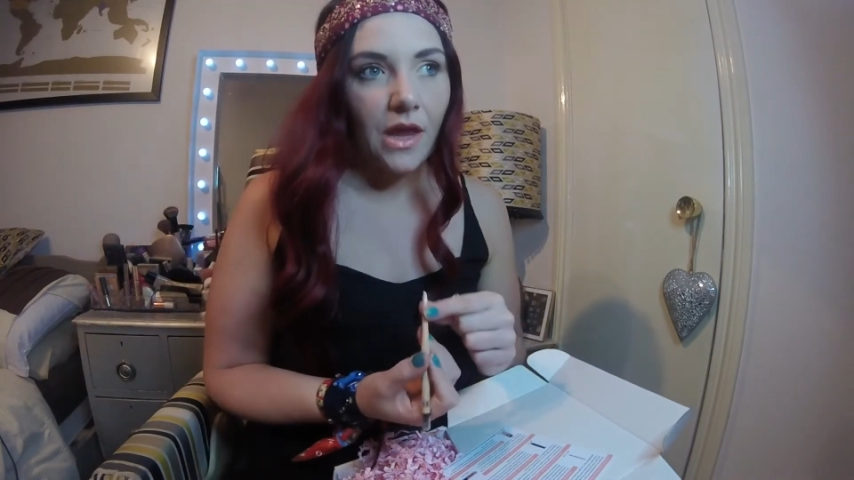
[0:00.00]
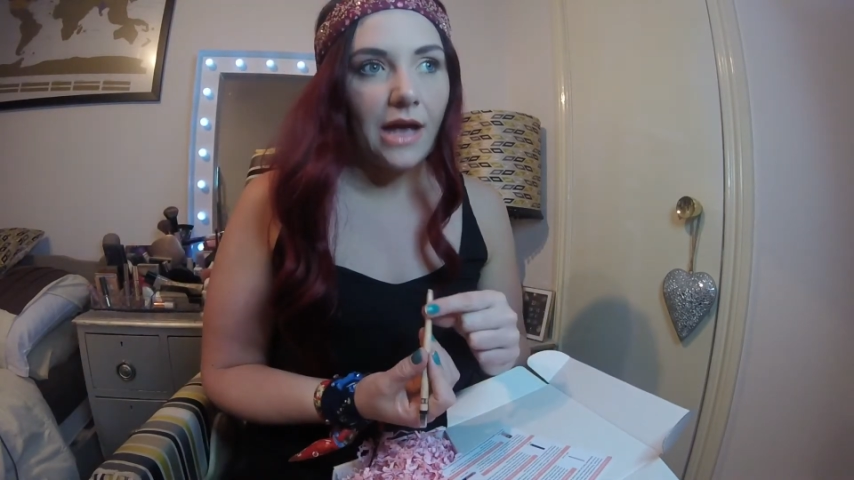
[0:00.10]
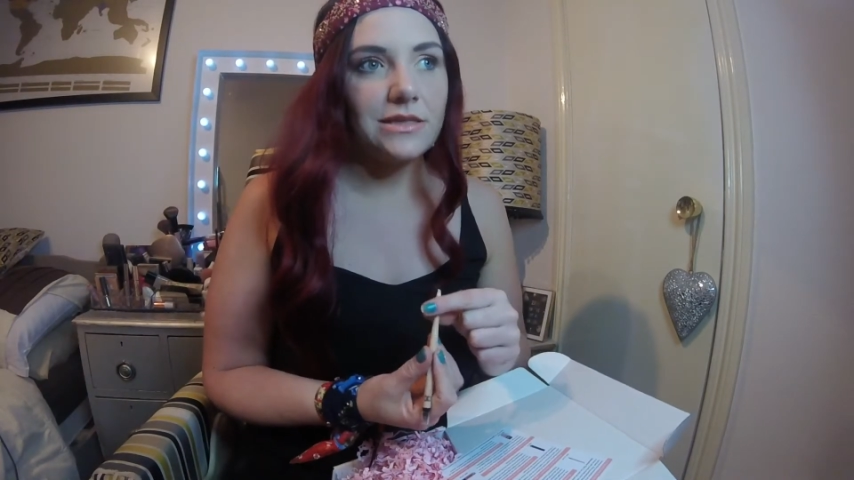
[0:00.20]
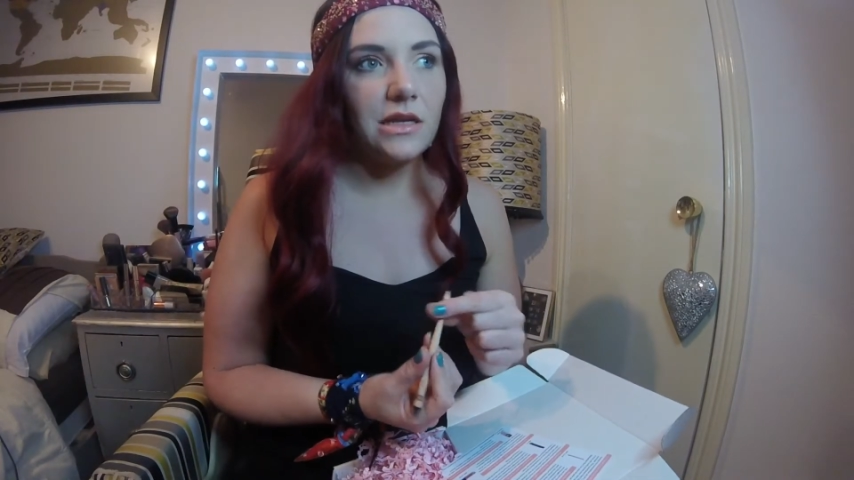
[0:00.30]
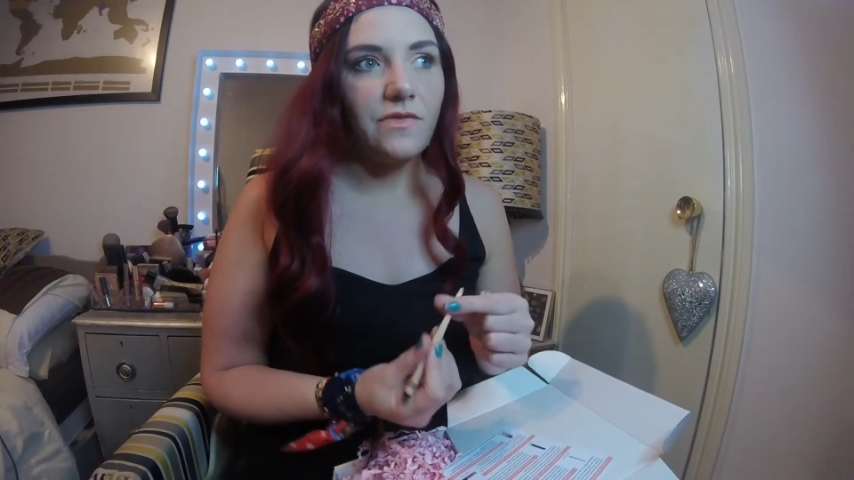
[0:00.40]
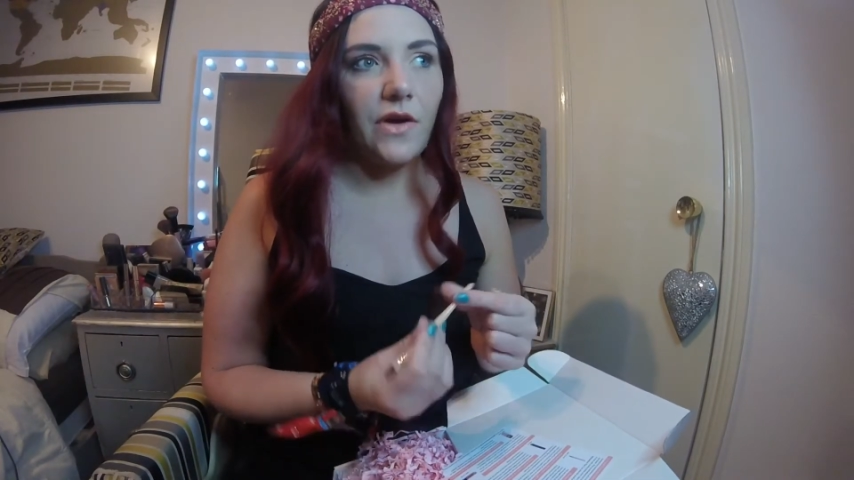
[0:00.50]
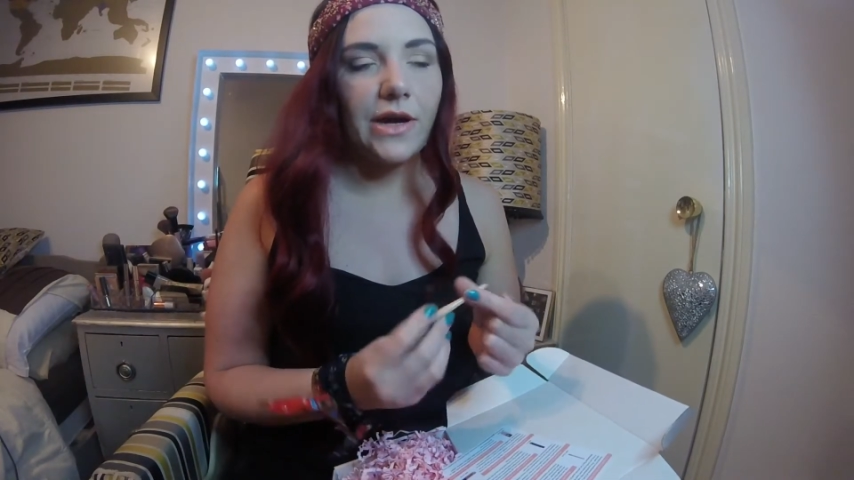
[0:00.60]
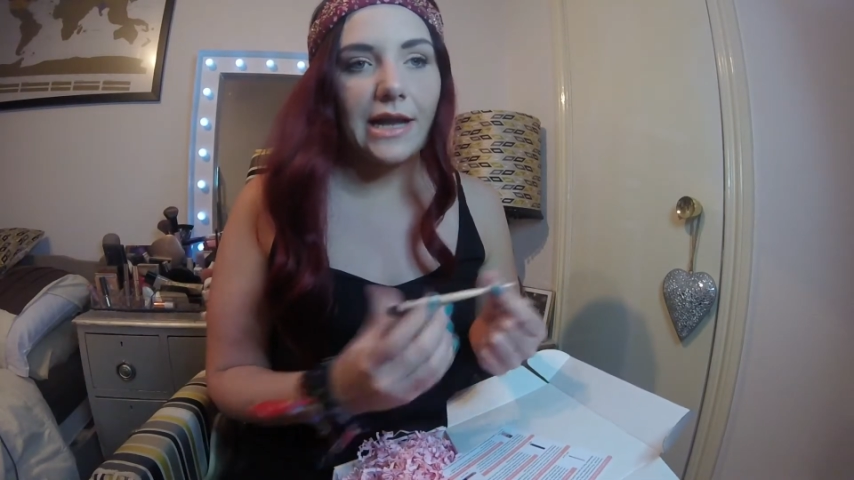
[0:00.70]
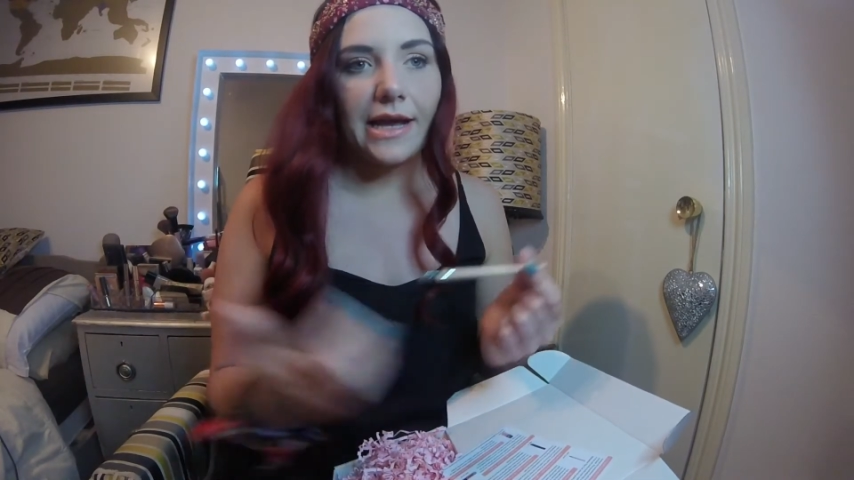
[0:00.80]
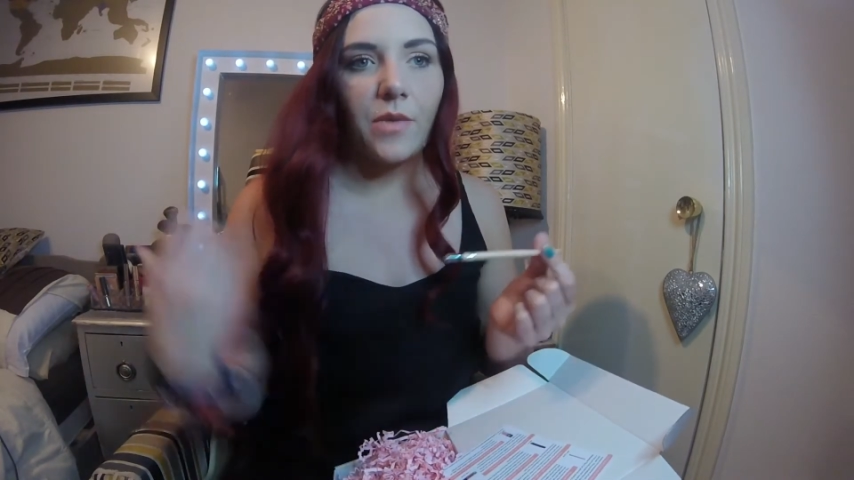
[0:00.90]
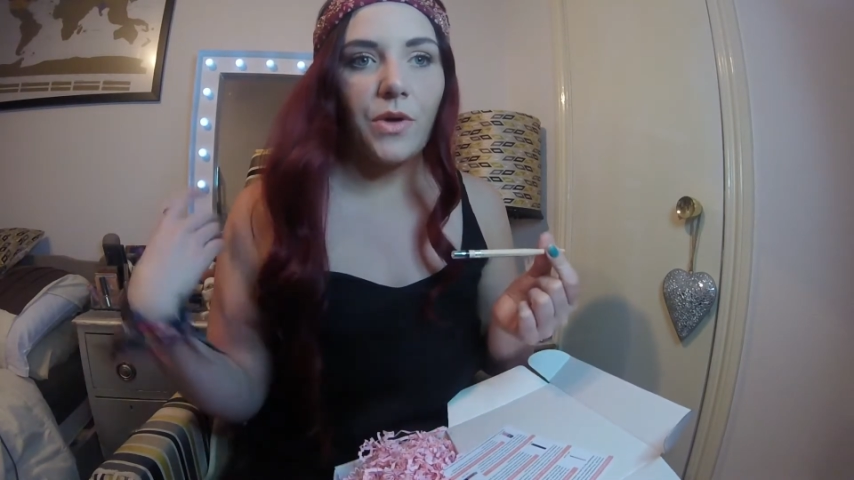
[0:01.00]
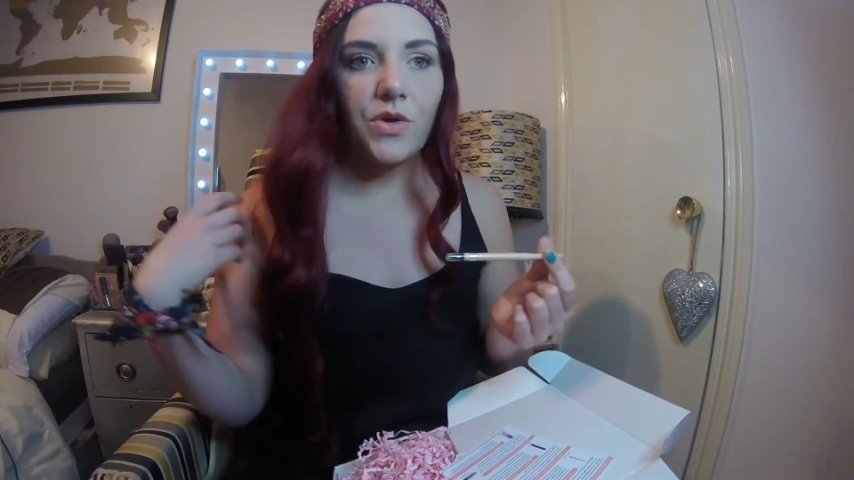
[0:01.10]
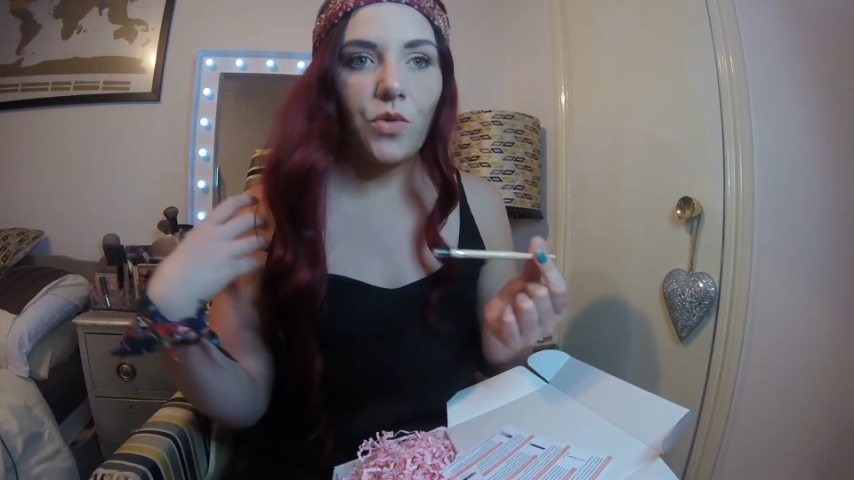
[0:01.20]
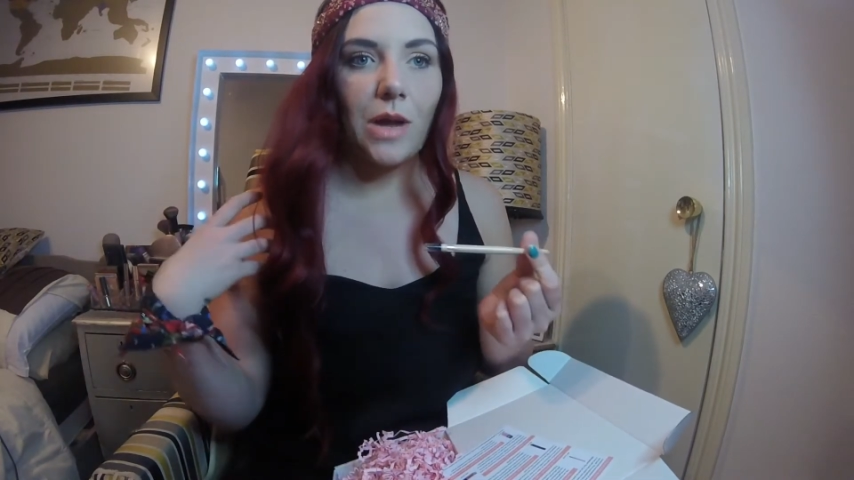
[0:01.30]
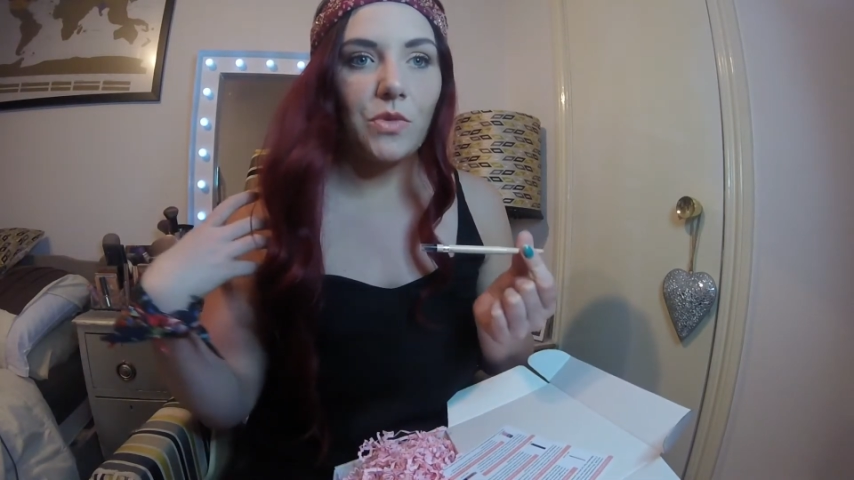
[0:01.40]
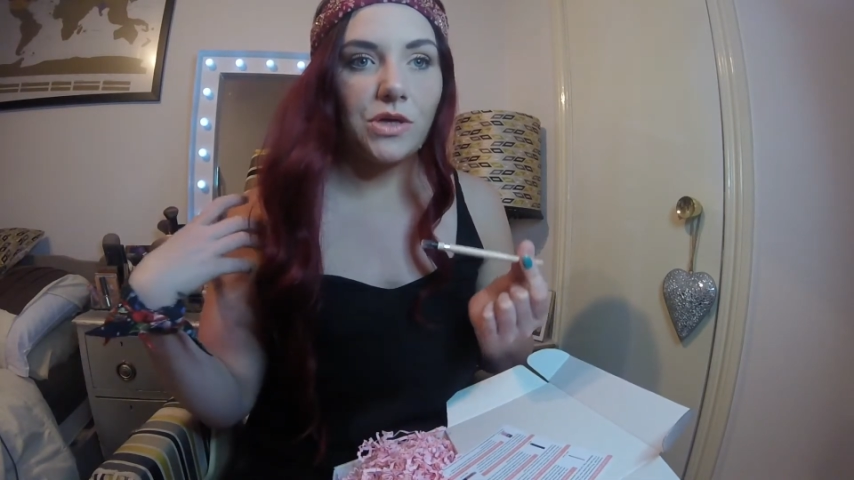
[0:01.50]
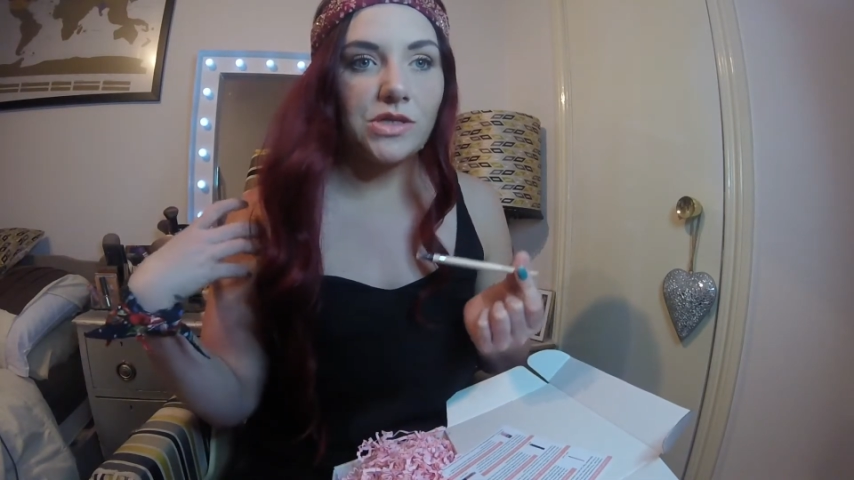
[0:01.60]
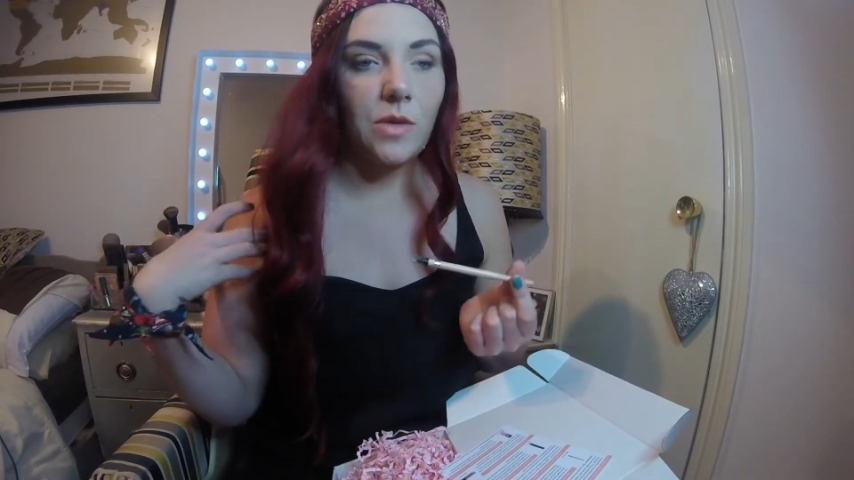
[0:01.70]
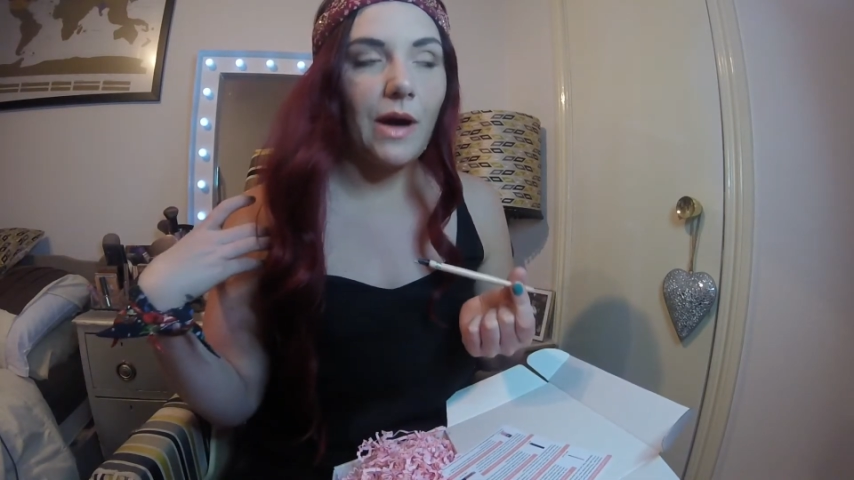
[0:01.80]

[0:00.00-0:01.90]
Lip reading: It's very light compared to what I'm used to,